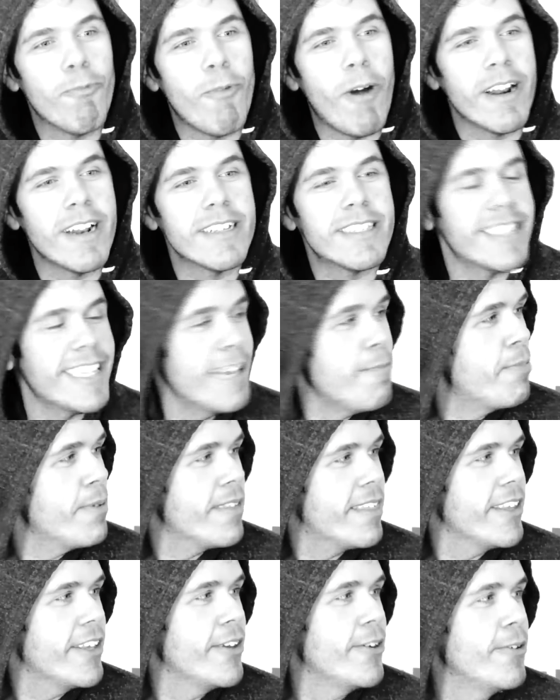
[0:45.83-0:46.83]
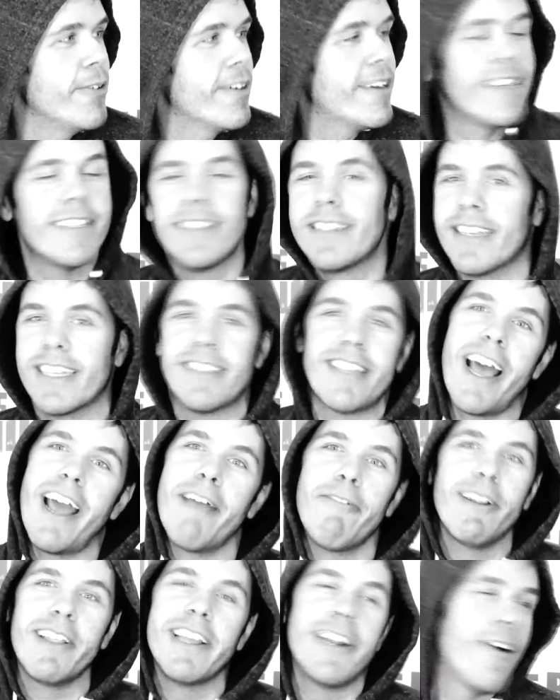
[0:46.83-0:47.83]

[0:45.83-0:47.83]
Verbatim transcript: want to sleep with you, because I really